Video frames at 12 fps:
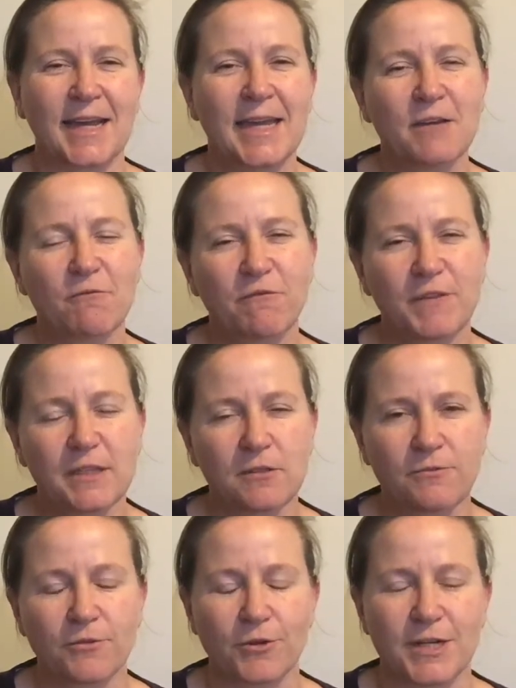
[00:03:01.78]
I get a feel
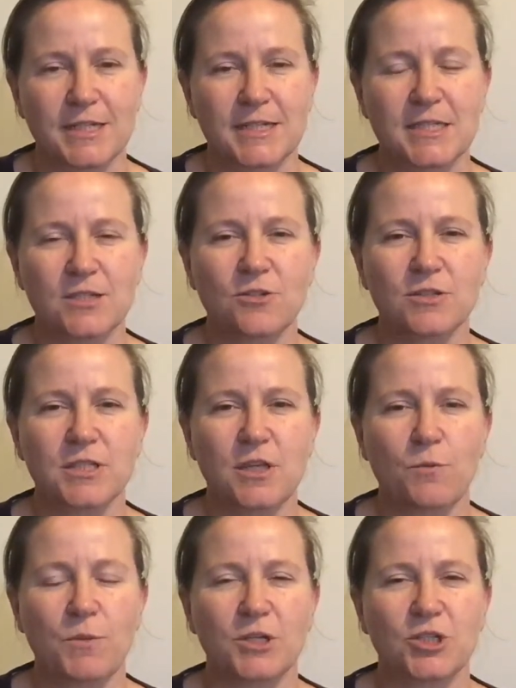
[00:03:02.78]
for it. It's not
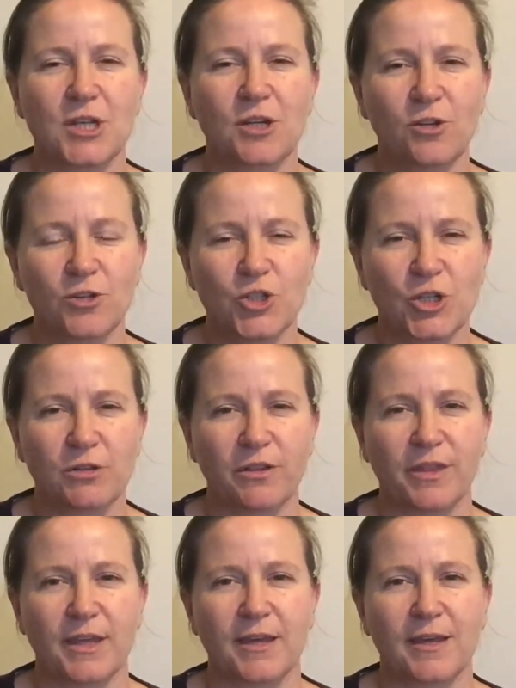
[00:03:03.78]
so much a logical
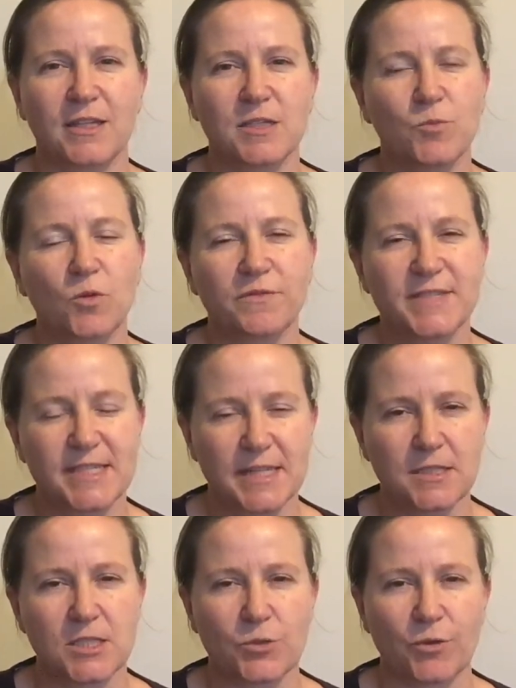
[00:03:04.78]
thing, it's more of a
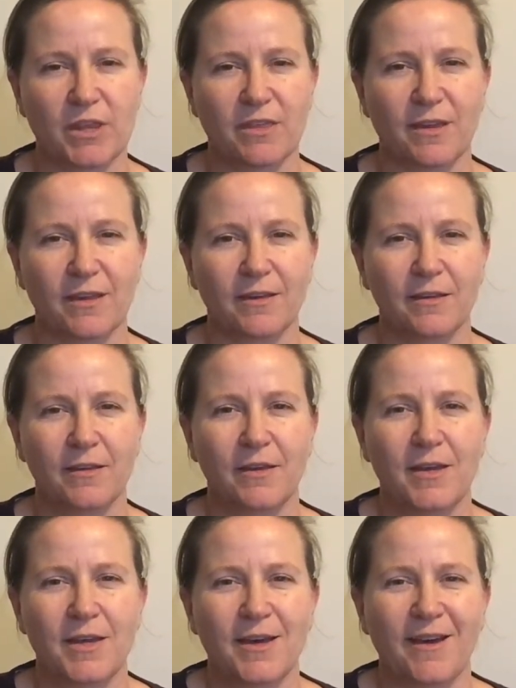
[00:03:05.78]
sensory thing.
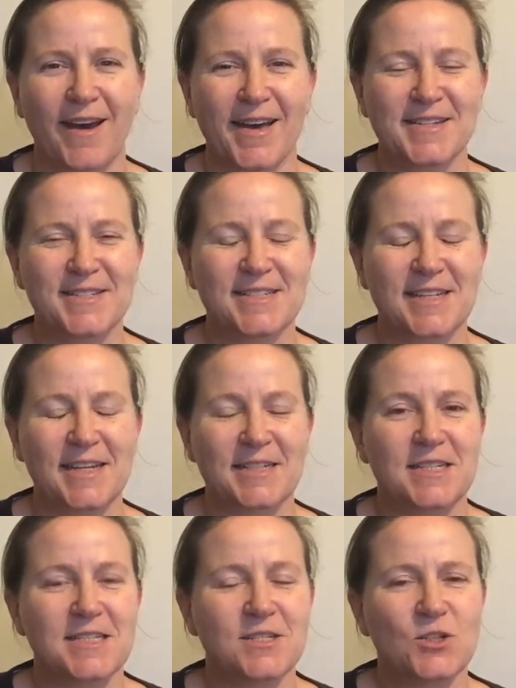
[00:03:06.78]
And
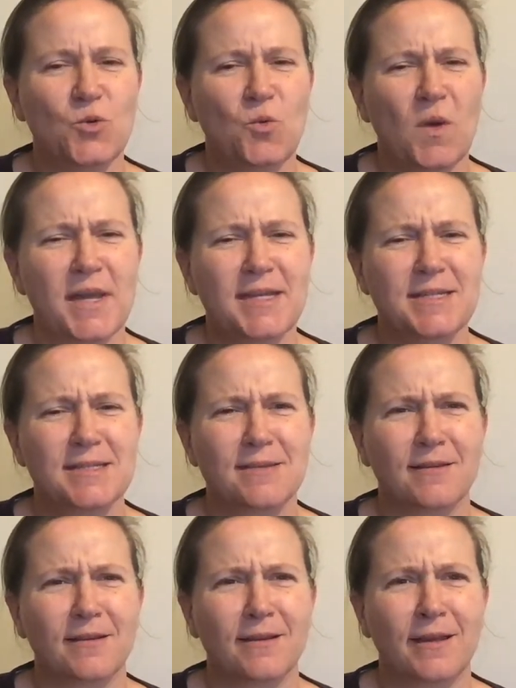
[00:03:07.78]
it doesn't always
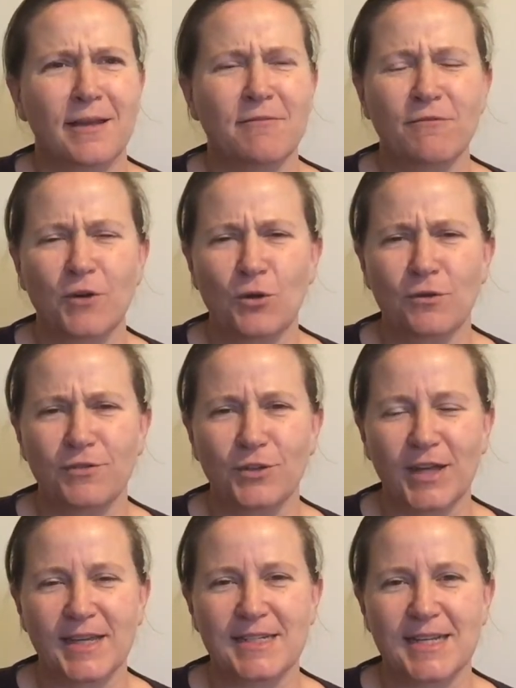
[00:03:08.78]
involve
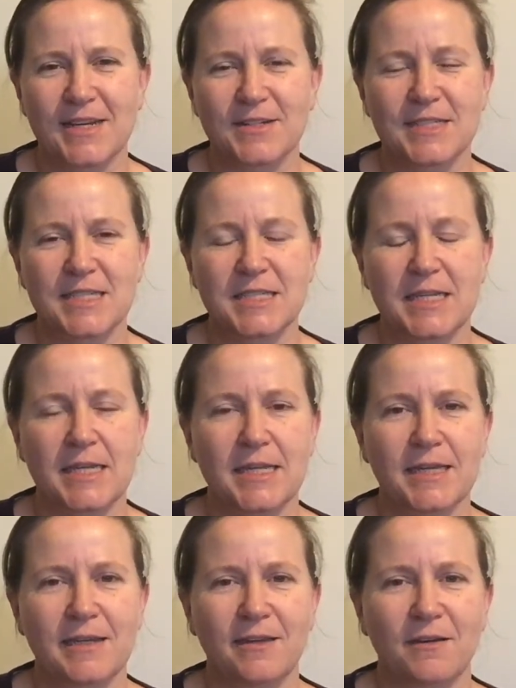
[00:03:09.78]
looking down and
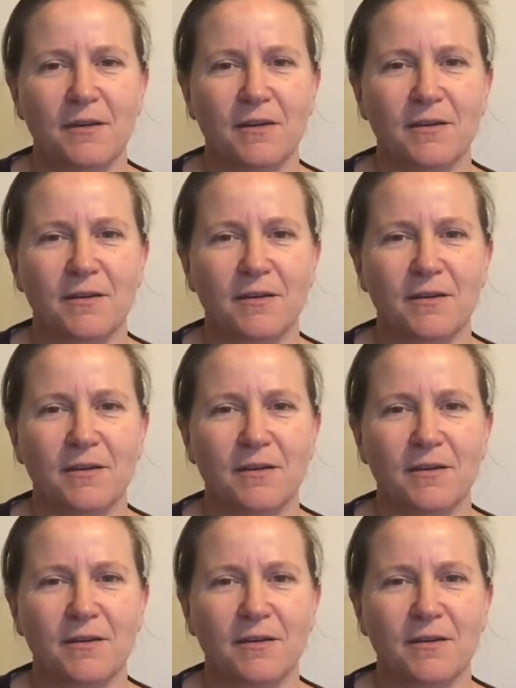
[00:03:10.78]
seeing